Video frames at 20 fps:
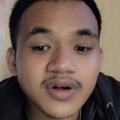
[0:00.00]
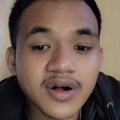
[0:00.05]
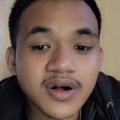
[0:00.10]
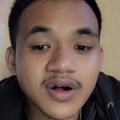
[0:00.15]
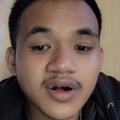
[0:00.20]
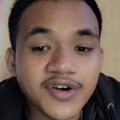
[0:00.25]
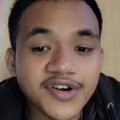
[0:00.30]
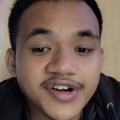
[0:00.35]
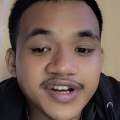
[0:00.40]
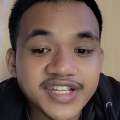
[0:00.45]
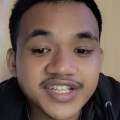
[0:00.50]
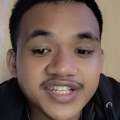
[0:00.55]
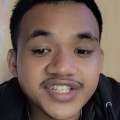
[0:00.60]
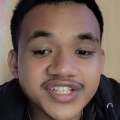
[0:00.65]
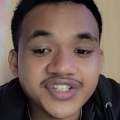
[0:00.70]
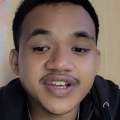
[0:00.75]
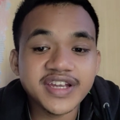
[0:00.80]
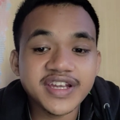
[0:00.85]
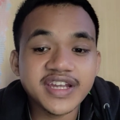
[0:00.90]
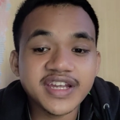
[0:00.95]
orange
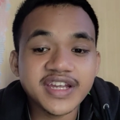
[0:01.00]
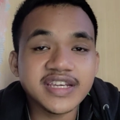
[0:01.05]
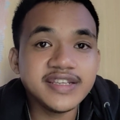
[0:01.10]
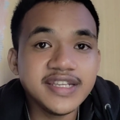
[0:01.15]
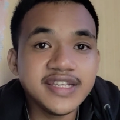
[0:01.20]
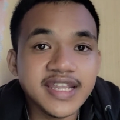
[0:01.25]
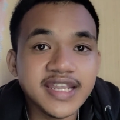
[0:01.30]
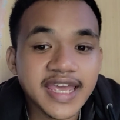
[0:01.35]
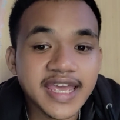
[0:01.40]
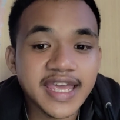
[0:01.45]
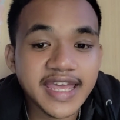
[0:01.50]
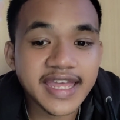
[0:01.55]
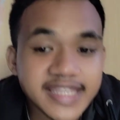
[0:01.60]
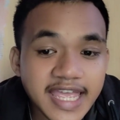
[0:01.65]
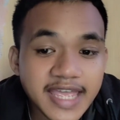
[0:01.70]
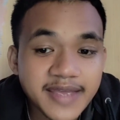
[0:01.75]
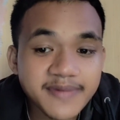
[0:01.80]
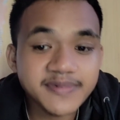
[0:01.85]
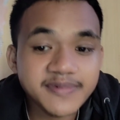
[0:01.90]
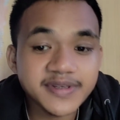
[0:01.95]
rind, and
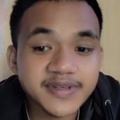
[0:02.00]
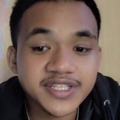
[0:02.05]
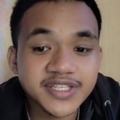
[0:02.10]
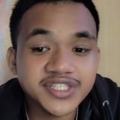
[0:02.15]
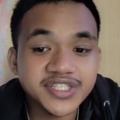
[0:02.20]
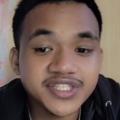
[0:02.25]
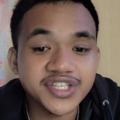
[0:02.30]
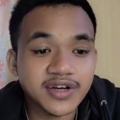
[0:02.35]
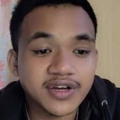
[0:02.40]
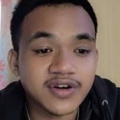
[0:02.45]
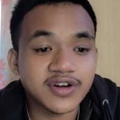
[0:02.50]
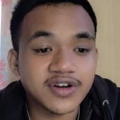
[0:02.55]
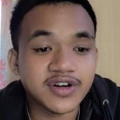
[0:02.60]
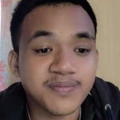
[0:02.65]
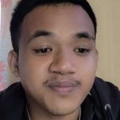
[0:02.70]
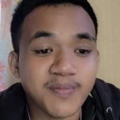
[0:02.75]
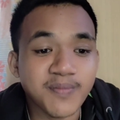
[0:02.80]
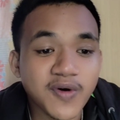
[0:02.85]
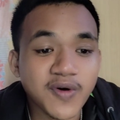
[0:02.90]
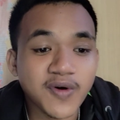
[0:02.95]
MSG or
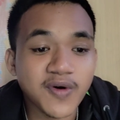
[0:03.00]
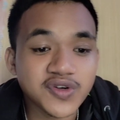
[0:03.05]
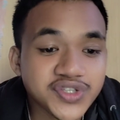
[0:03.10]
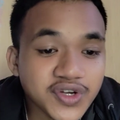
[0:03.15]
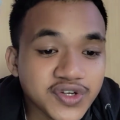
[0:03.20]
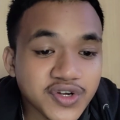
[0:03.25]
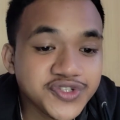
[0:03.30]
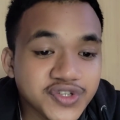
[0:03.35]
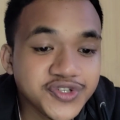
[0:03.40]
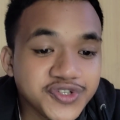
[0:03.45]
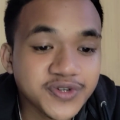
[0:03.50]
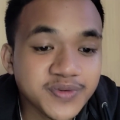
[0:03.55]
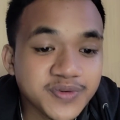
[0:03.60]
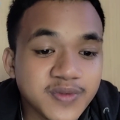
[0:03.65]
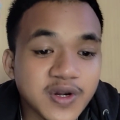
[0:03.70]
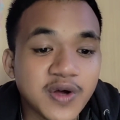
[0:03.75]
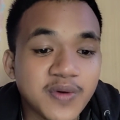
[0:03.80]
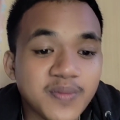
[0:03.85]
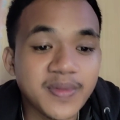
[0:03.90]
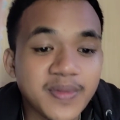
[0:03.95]
monosodium
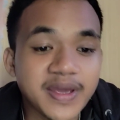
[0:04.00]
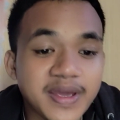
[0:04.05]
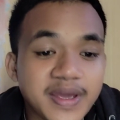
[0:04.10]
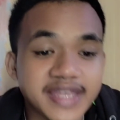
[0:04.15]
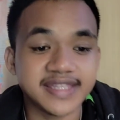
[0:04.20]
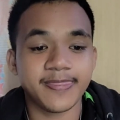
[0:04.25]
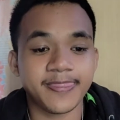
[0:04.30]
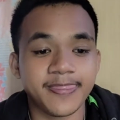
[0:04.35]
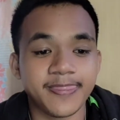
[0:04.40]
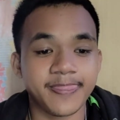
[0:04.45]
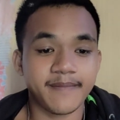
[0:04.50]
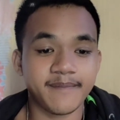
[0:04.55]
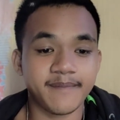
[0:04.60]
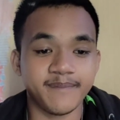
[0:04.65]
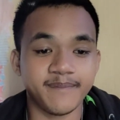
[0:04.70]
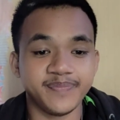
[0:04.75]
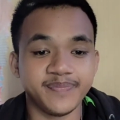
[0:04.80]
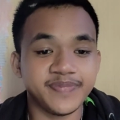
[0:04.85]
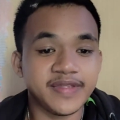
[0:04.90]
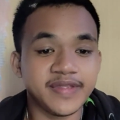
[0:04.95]
glutamate.
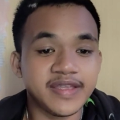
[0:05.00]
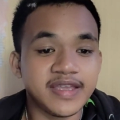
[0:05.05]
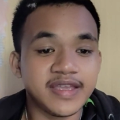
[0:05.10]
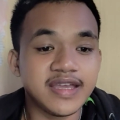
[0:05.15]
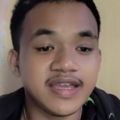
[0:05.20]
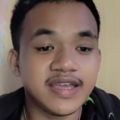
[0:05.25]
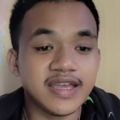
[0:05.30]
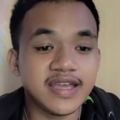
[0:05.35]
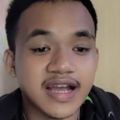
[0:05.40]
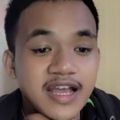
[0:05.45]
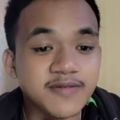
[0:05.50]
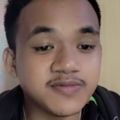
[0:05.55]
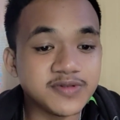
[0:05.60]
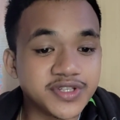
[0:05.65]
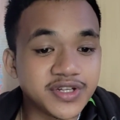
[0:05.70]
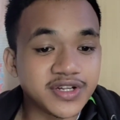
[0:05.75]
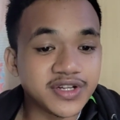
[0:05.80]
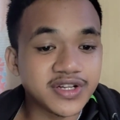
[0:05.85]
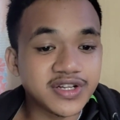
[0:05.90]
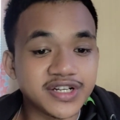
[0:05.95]
I have
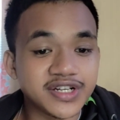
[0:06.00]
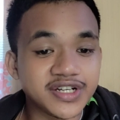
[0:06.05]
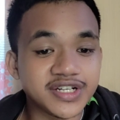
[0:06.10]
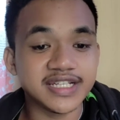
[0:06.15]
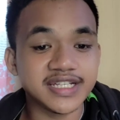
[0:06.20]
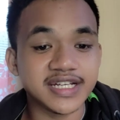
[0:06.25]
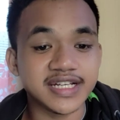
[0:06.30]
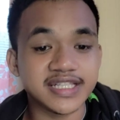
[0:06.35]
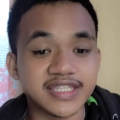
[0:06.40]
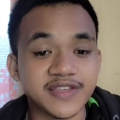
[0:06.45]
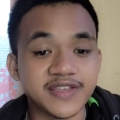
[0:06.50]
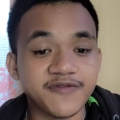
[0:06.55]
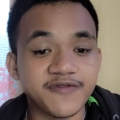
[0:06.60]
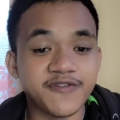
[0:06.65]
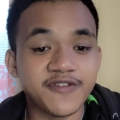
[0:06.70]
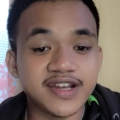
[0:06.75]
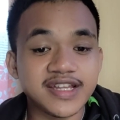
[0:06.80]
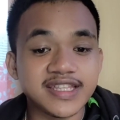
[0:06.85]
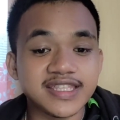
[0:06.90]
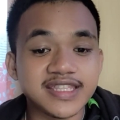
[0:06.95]
also learned that
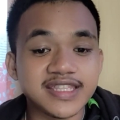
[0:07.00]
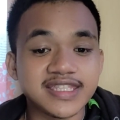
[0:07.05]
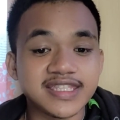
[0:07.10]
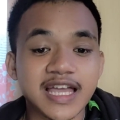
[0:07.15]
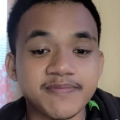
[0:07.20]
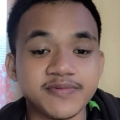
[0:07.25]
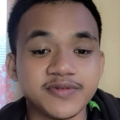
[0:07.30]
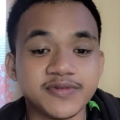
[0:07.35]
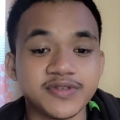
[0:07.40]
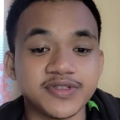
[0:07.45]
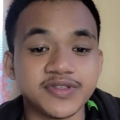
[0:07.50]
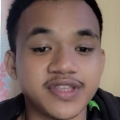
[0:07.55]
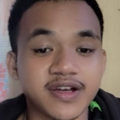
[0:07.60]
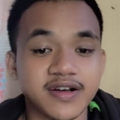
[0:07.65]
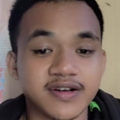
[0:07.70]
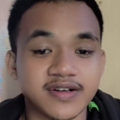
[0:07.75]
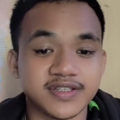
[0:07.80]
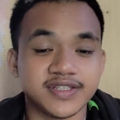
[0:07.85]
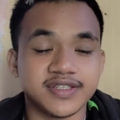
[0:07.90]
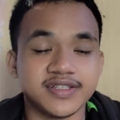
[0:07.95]
different types of
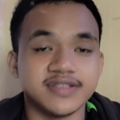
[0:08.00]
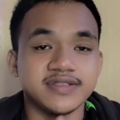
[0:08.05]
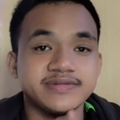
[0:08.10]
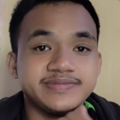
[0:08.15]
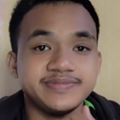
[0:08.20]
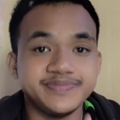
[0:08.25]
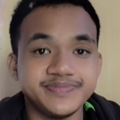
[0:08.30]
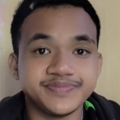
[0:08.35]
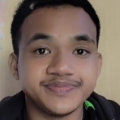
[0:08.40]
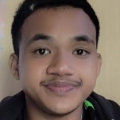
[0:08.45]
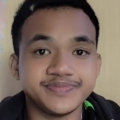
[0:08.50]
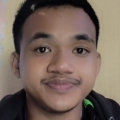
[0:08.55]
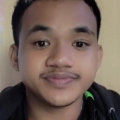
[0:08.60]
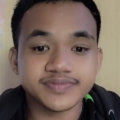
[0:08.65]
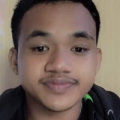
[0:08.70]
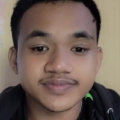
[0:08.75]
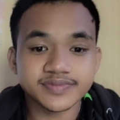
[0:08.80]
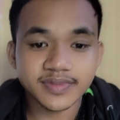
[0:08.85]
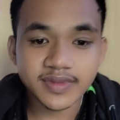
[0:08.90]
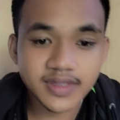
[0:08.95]
stocks.
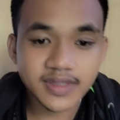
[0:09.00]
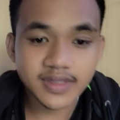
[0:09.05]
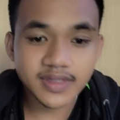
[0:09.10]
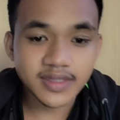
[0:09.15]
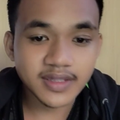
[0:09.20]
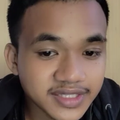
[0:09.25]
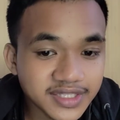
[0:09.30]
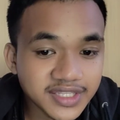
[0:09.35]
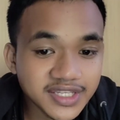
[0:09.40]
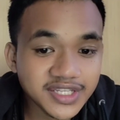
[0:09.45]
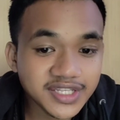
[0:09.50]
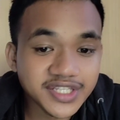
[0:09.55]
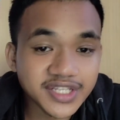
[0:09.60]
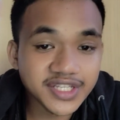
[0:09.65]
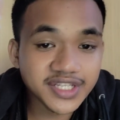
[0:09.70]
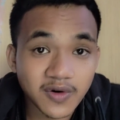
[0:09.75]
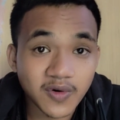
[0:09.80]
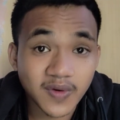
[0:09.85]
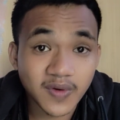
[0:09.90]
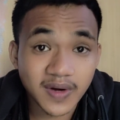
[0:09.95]
These
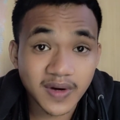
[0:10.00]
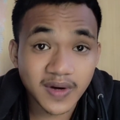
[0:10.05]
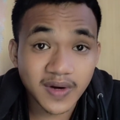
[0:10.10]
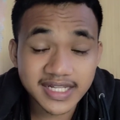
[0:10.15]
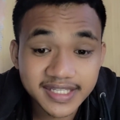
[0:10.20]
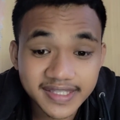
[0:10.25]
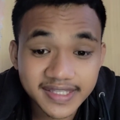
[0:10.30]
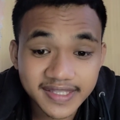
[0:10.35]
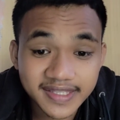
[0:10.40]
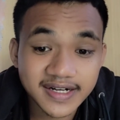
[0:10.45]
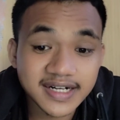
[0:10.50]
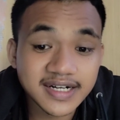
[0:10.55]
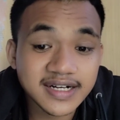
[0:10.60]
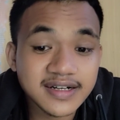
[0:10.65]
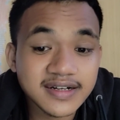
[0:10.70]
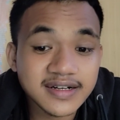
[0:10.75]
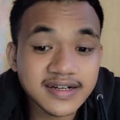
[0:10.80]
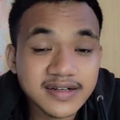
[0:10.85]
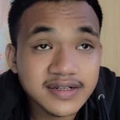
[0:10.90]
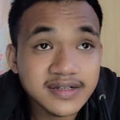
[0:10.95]
are white stock,
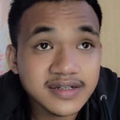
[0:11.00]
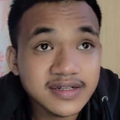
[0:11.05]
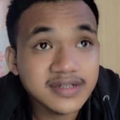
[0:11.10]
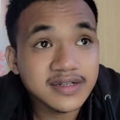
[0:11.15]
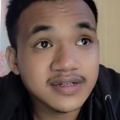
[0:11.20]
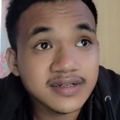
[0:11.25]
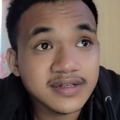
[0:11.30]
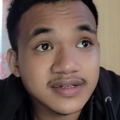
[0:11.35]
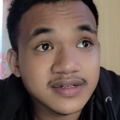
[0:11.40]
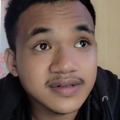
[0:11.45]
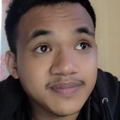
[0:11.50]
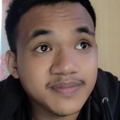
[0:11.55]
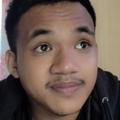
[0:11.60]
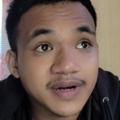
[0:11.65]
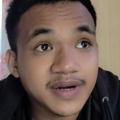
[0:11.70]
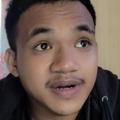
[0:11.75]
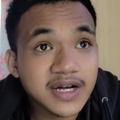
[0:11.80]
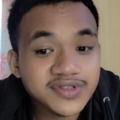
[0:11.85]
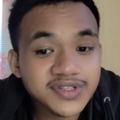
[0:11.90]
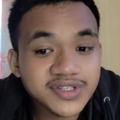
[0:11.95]

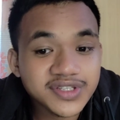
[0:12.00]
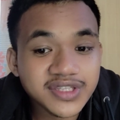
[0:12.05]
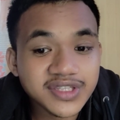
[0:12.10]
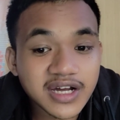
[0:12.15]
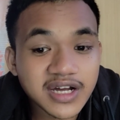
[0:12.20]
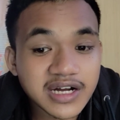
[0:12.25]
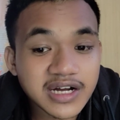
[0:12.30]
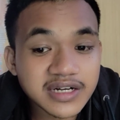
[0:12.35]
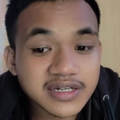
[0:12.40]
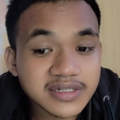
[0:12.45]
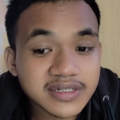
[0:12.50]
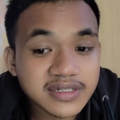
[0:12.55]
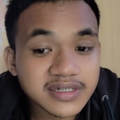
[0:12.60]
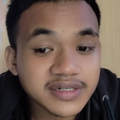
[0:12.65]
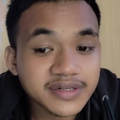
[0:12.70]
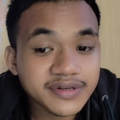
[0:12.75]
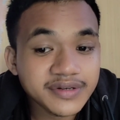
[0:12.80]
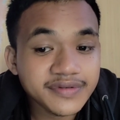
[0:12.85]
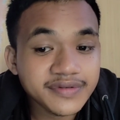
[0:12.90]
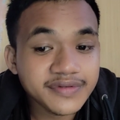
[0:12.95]
brown stock,
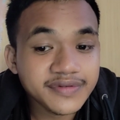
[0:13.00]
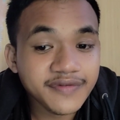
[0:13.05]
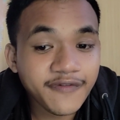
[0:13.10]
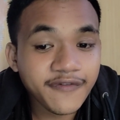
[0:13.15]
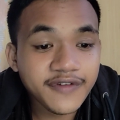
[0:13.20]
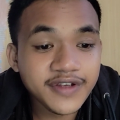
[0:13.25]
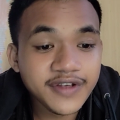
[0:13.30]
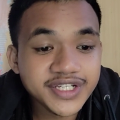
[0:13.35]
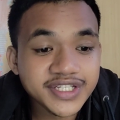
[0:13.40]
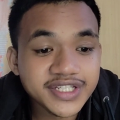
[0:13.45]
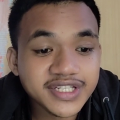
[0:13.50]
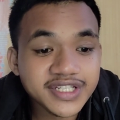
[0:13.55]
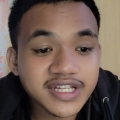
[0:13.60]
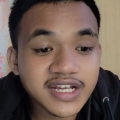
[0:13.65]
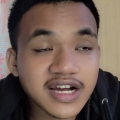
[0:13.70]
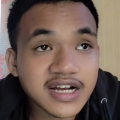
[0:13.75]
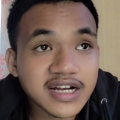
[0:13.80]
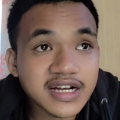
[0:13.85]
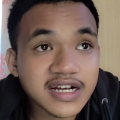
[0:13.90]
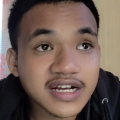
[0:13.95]
fish
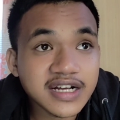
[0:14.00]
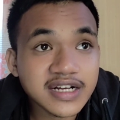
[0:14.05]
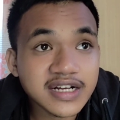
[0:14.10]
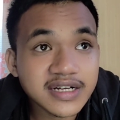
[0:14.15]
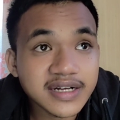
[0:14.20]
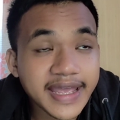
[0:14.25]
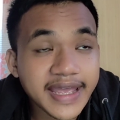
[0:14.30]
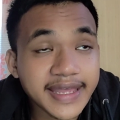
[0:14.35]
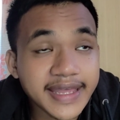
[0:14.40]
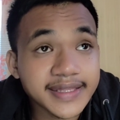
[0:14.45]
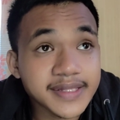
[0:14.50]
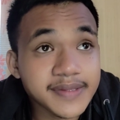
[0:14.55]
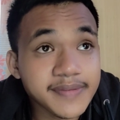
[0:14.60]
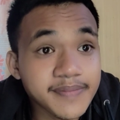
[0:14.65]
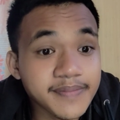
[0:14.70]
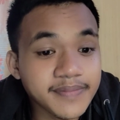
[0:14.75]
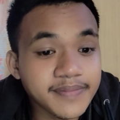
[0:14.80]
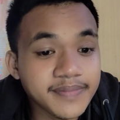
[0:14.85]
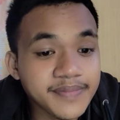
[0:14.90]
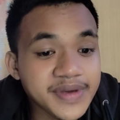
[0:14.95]
stock, and
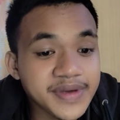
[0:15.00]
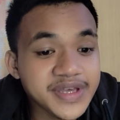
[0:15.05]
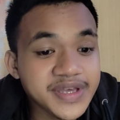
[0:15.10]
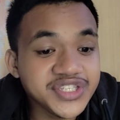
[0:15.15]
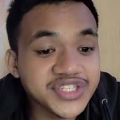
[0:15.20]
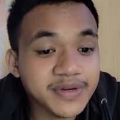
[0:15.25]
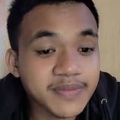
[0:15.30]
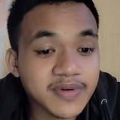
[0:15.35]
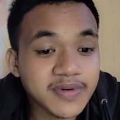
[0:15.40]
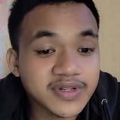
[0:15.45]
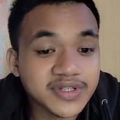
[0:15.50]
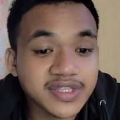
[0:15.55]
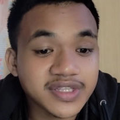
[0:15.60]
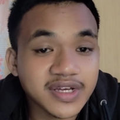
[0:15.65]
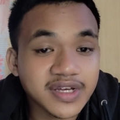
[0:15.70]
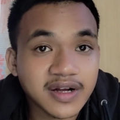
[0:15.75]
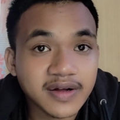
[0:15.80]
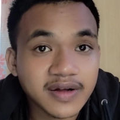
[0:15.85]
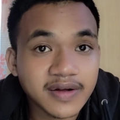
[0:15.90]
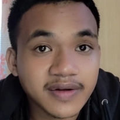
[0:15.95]
vegetable stock.